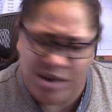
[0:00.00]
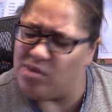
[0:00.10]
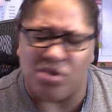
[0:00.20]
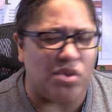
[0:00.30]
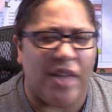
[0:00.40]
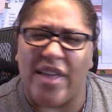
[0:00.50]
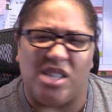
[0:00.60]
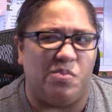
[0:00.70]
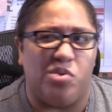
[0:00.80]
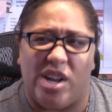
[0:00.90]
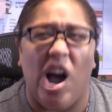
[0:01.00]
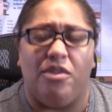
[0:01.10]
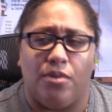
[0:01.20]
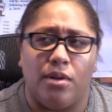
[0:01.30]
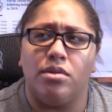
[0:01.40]
Don't do that. That's pretty
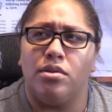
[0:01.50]
awful.